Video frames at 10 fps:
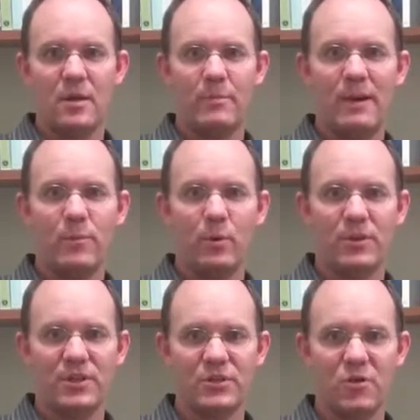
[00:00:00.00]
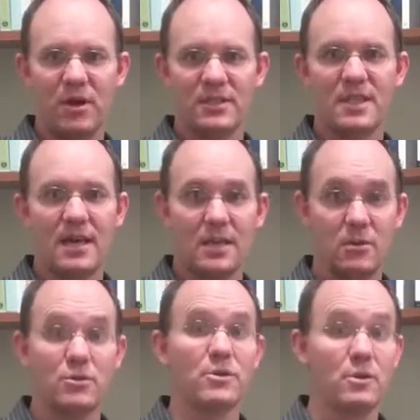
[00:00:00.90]
the people with the strongest
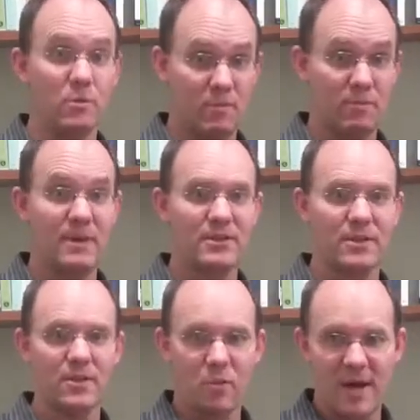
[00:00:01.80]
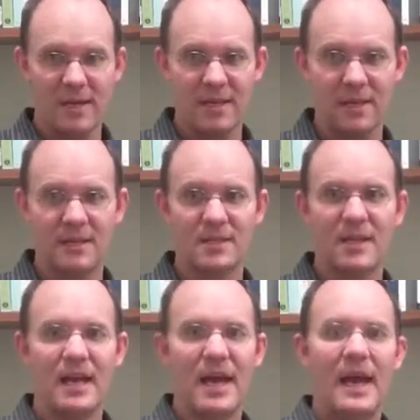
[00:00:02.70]
IQs, the, basically the white kids,
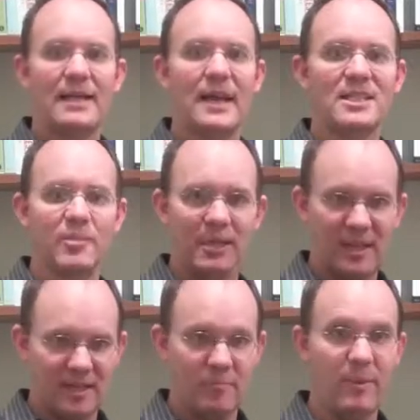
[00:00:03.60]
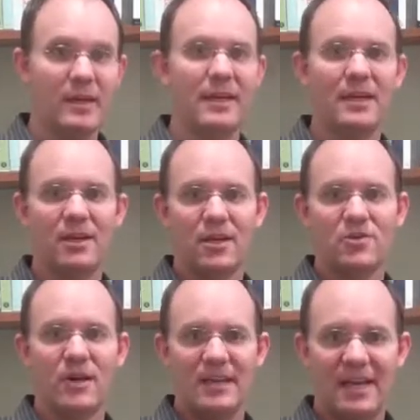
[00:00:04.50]
and not spend a lot of money
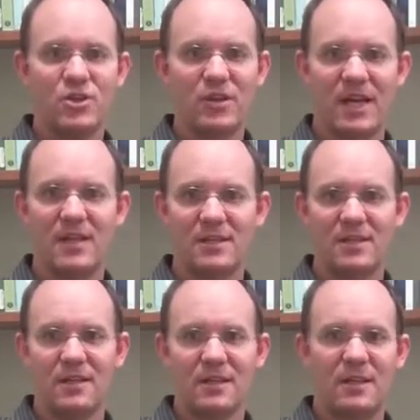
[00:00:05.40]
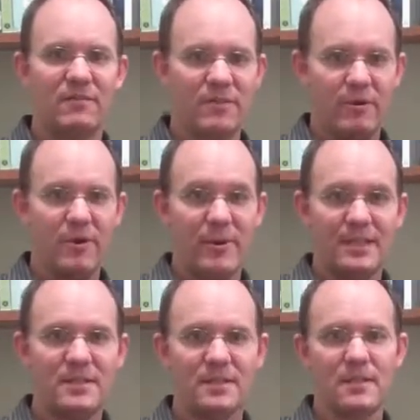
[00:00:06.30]
trying to educate inferior
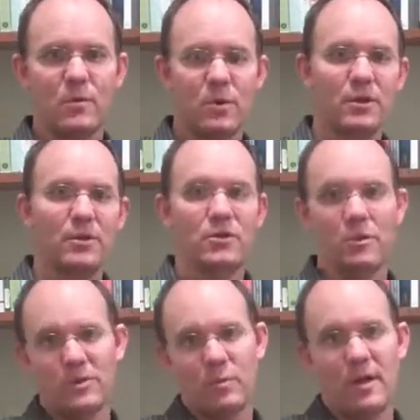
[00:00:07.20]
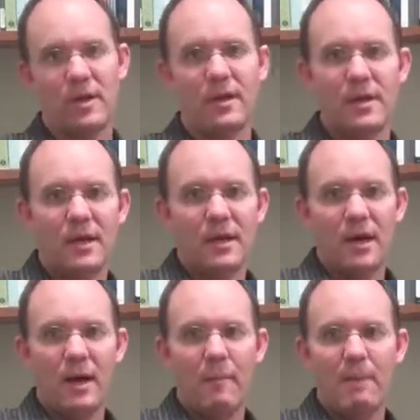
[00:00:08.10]
races that weren't going to do as well.
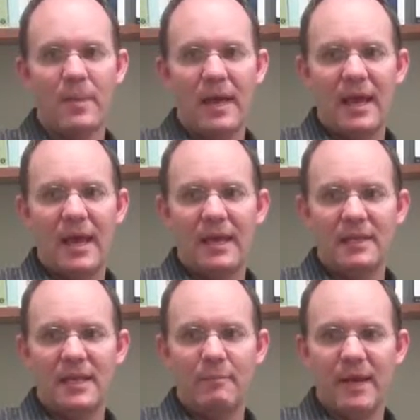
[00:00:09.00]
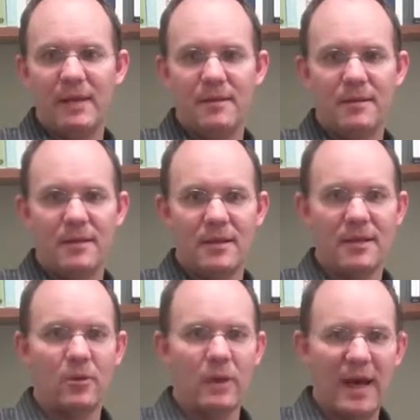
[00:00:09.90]
Um, and he made, you
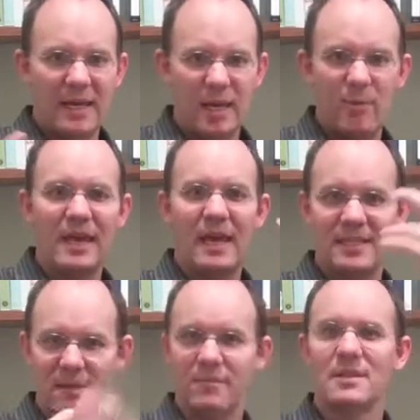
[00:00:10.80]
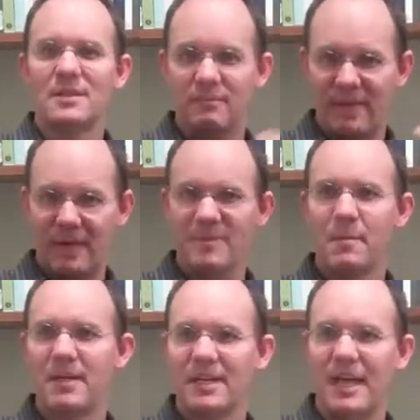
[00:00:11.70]
know, IQ became something, became
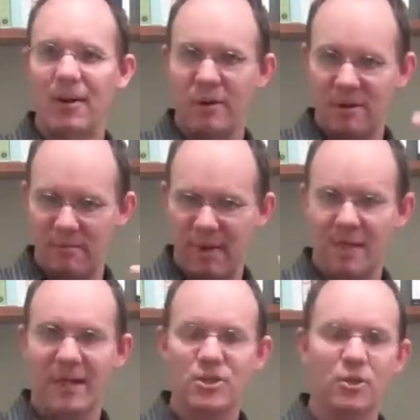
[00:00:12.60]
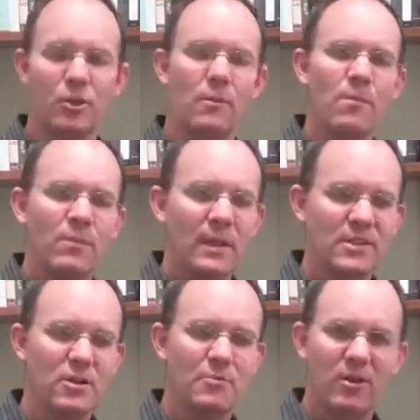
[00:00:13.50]
something inherent and biological. And
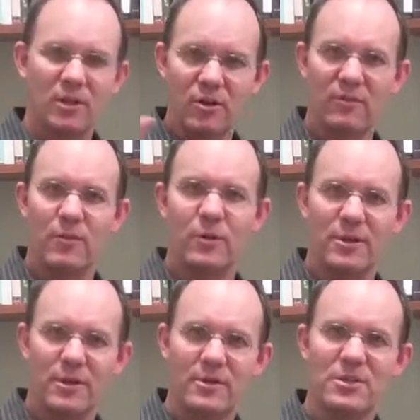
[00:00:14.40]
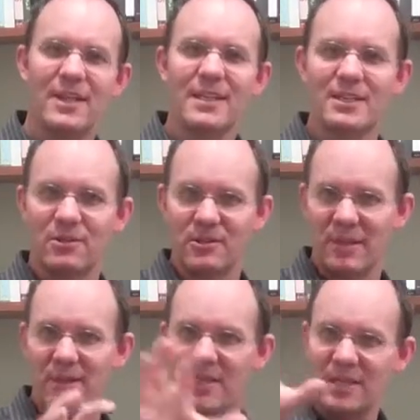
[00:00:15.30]
so I'm trying to look for whether there's links,
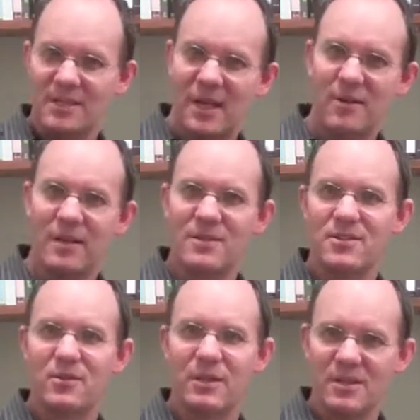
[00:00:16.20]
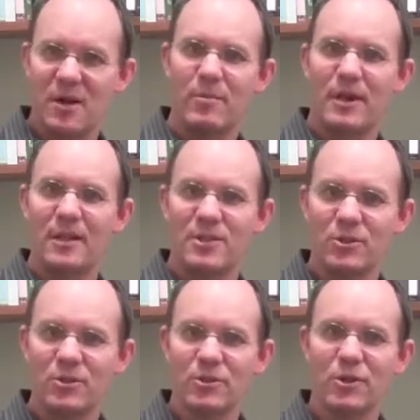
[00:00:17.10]
you know, in these areas. Do, is our
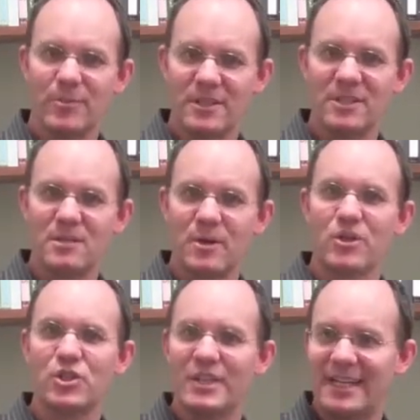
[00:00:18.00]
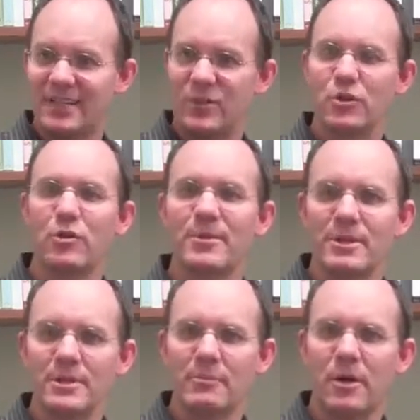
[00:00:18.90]
biological determinism, our genetic
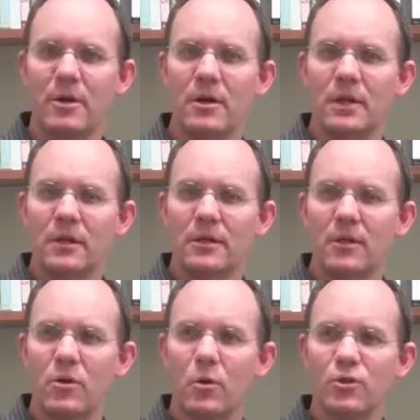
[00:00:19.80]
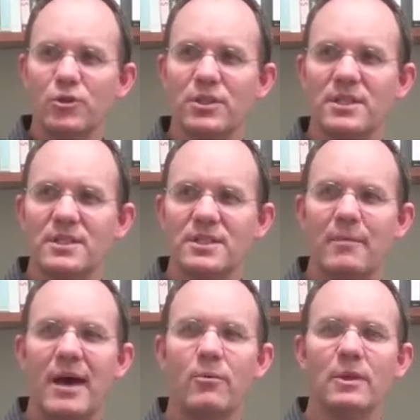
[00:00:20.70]
determinism, our, in our culture, does it
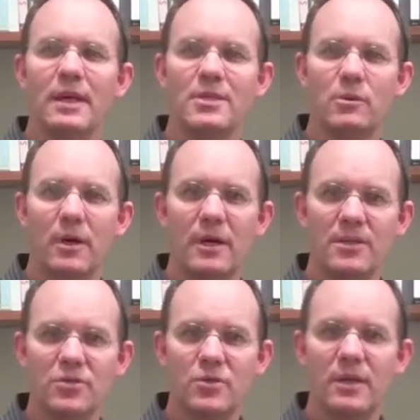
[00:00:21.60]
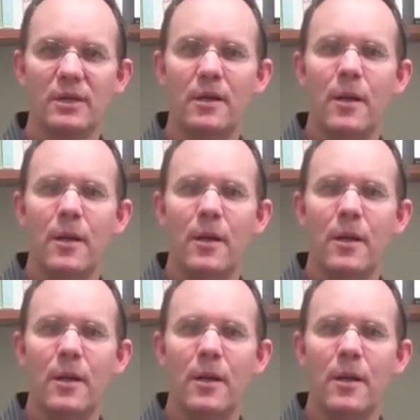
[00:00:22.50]
somehow relate to our history